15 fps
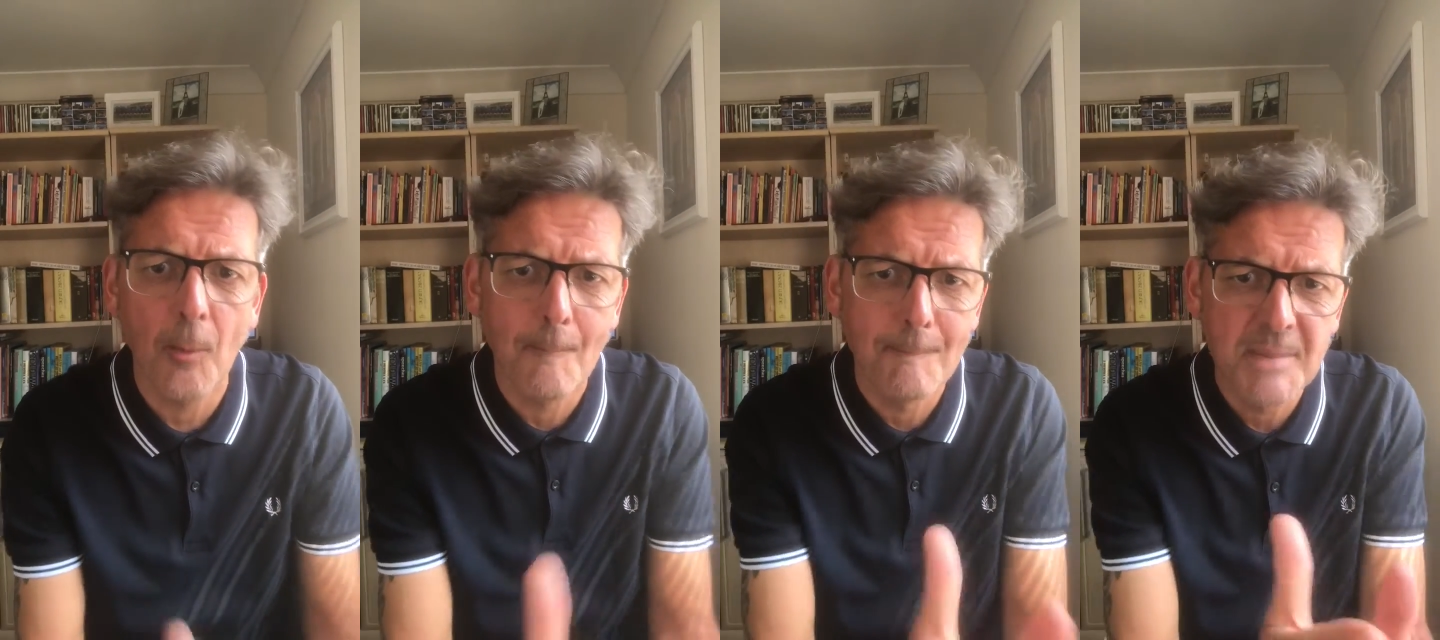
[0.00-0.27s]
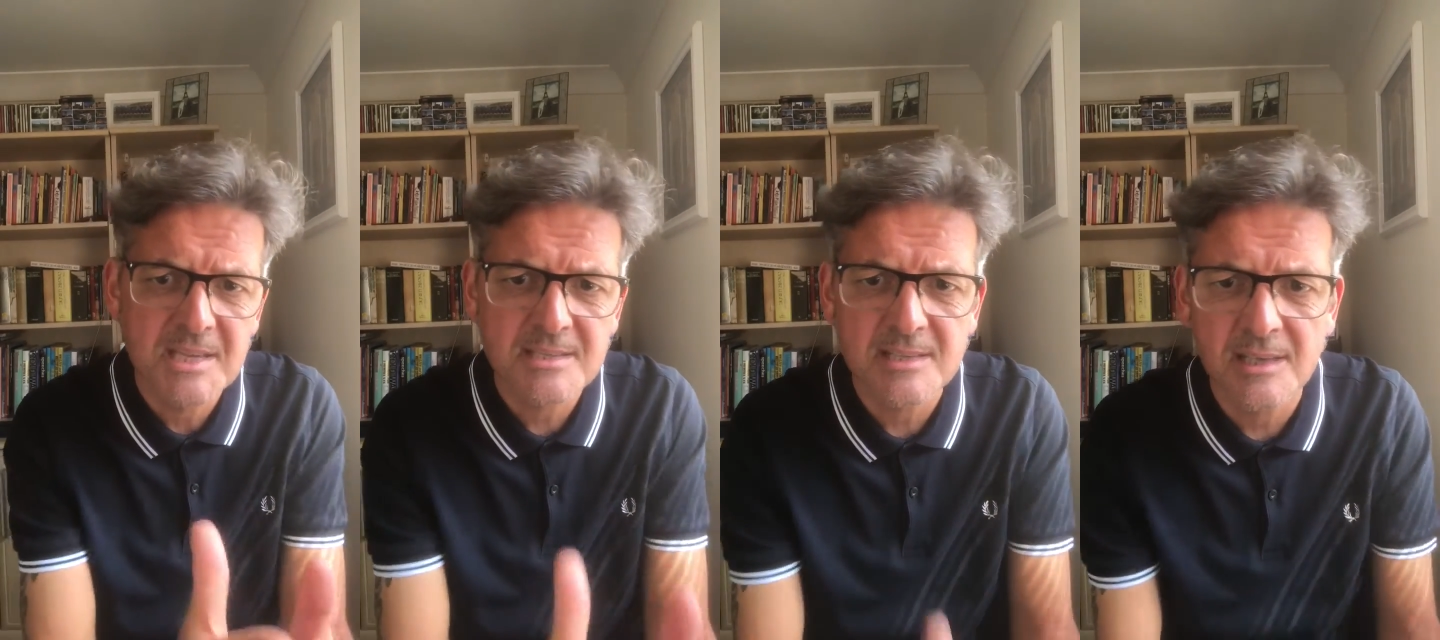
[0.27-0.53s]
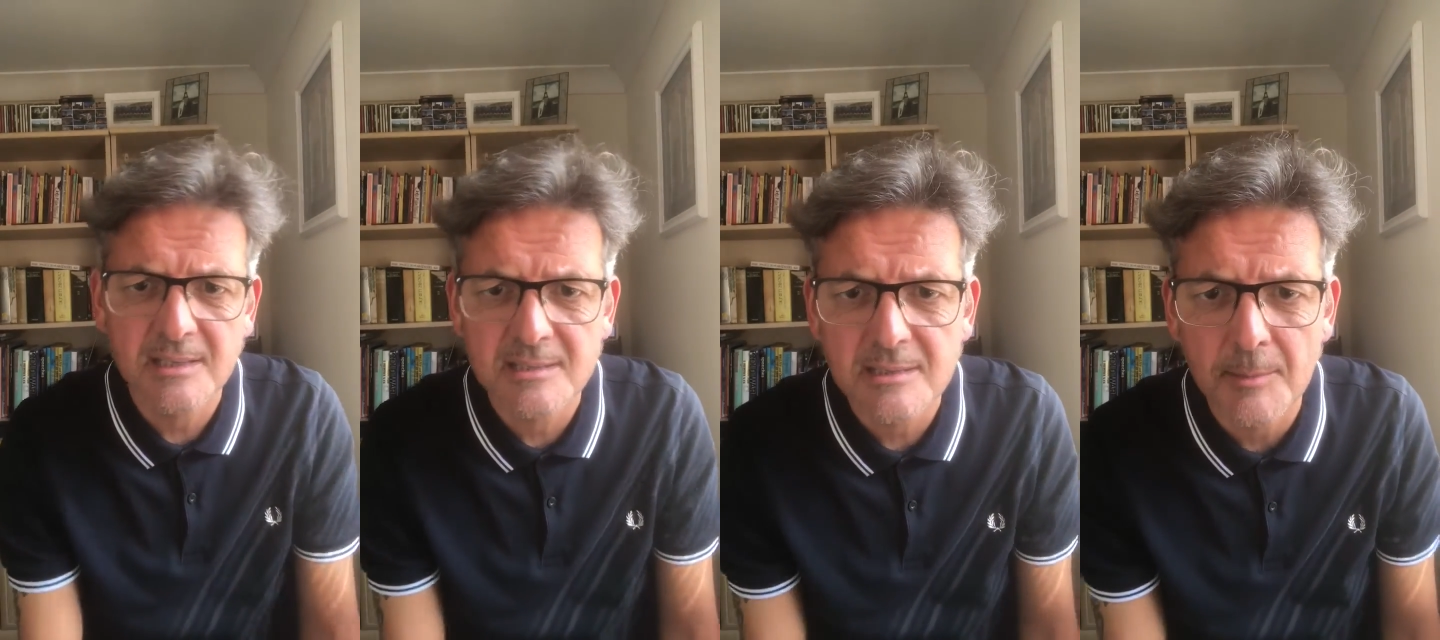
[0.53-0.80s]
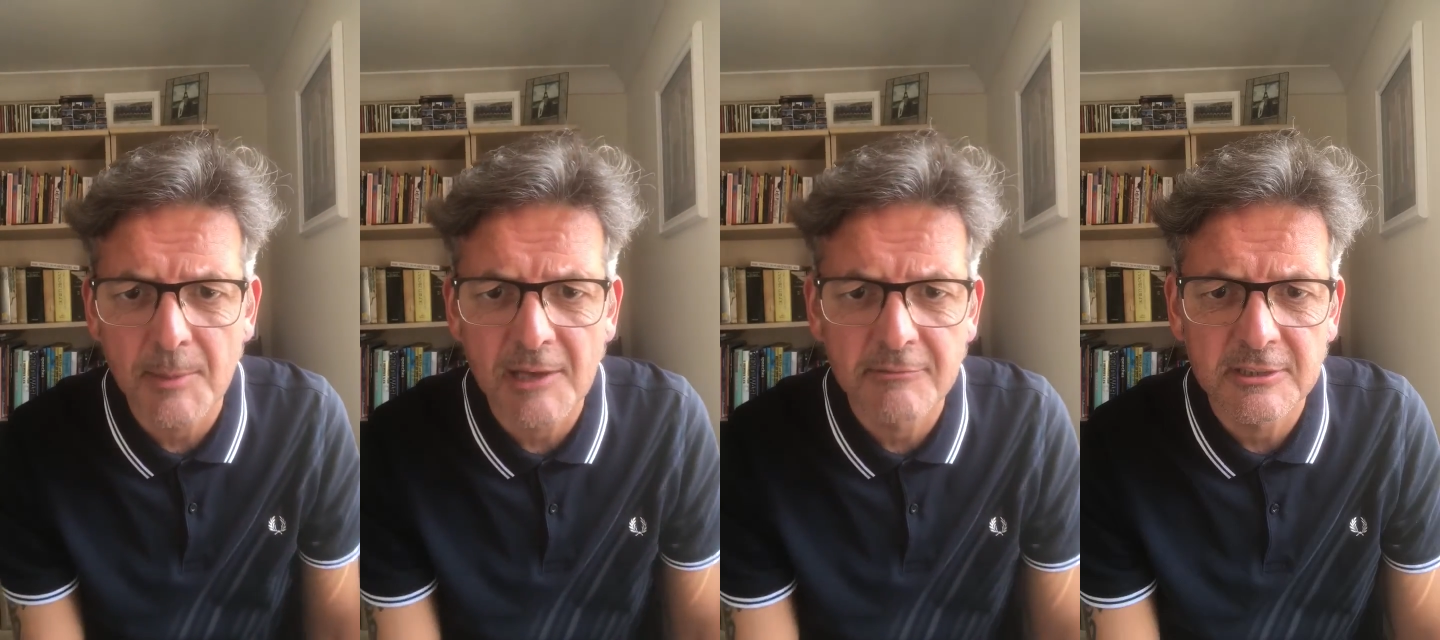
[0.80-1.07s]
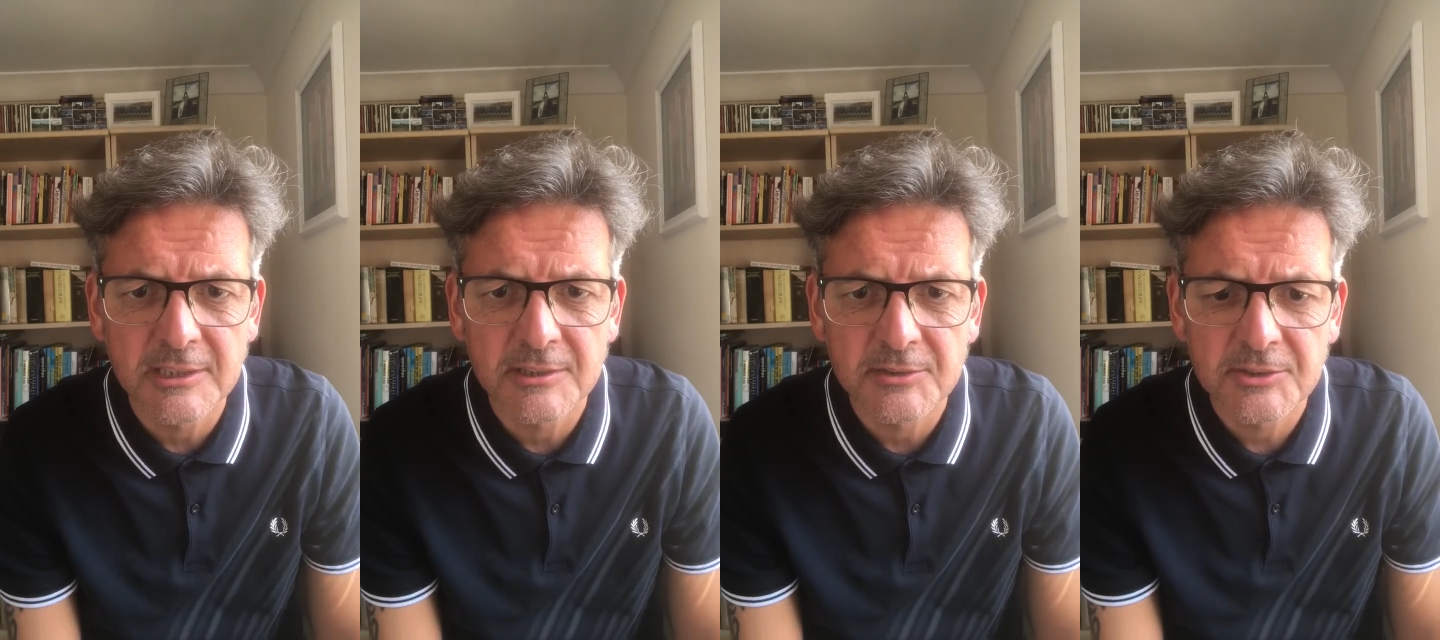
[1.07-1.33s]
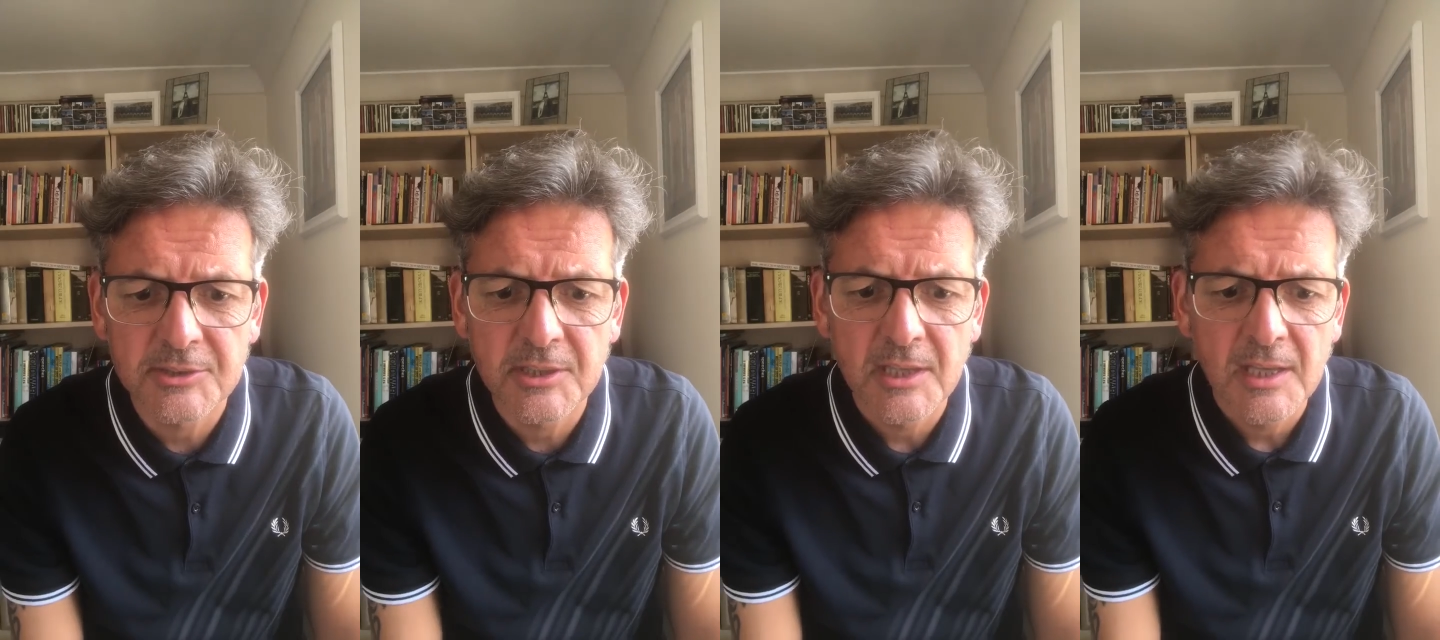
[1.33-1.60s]
missing some
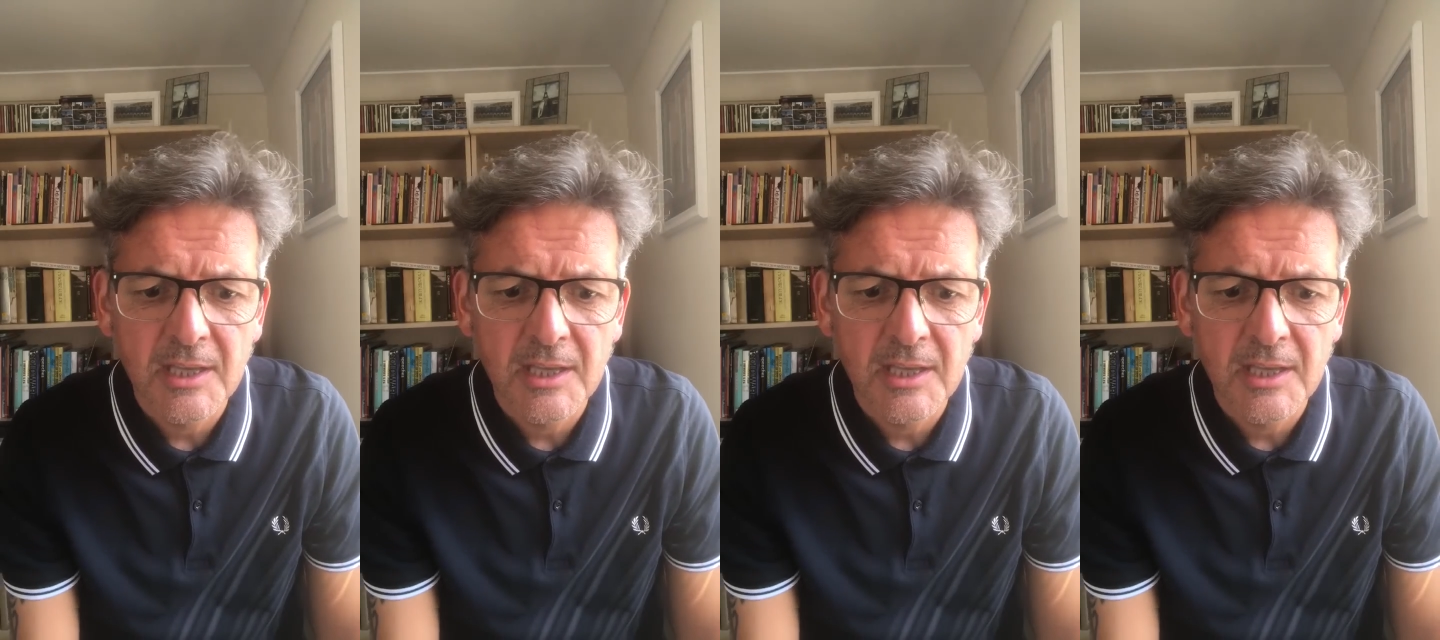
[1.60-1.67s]
evidence.